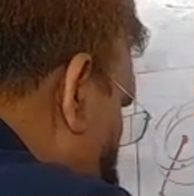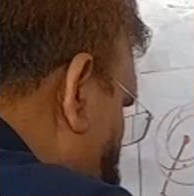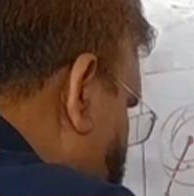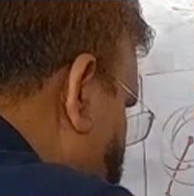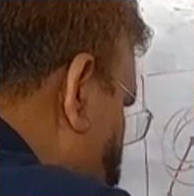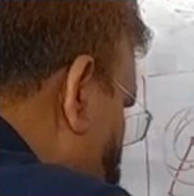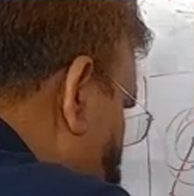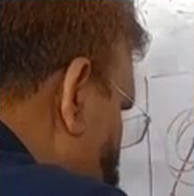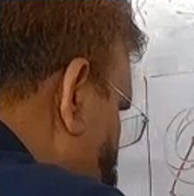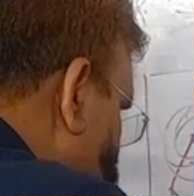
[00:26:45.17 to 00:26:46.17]
where
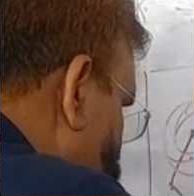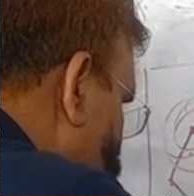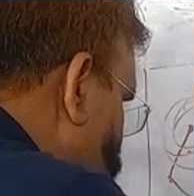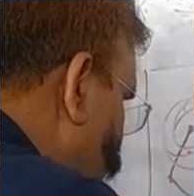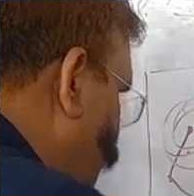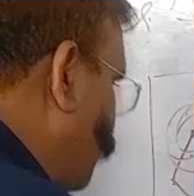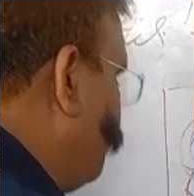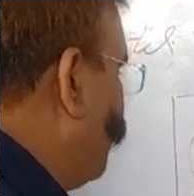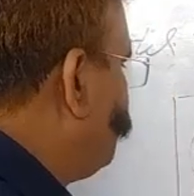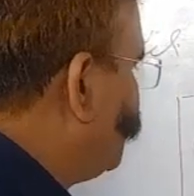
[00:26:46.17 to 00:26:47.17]

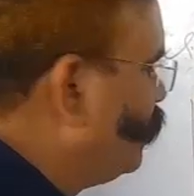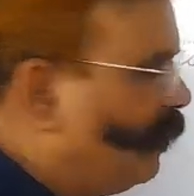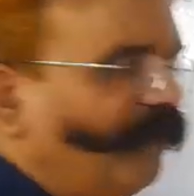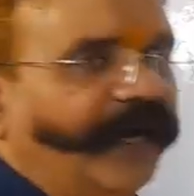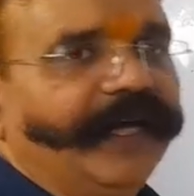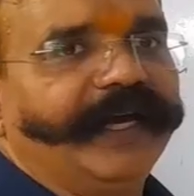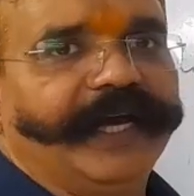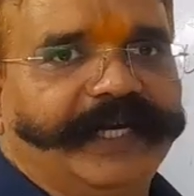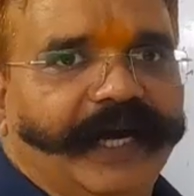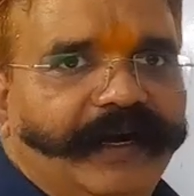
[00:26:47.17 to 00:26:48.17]
developed in the welding
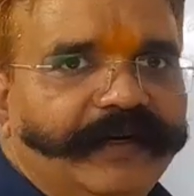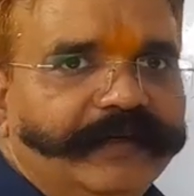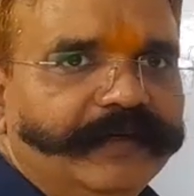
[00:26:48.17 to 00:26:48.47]
area.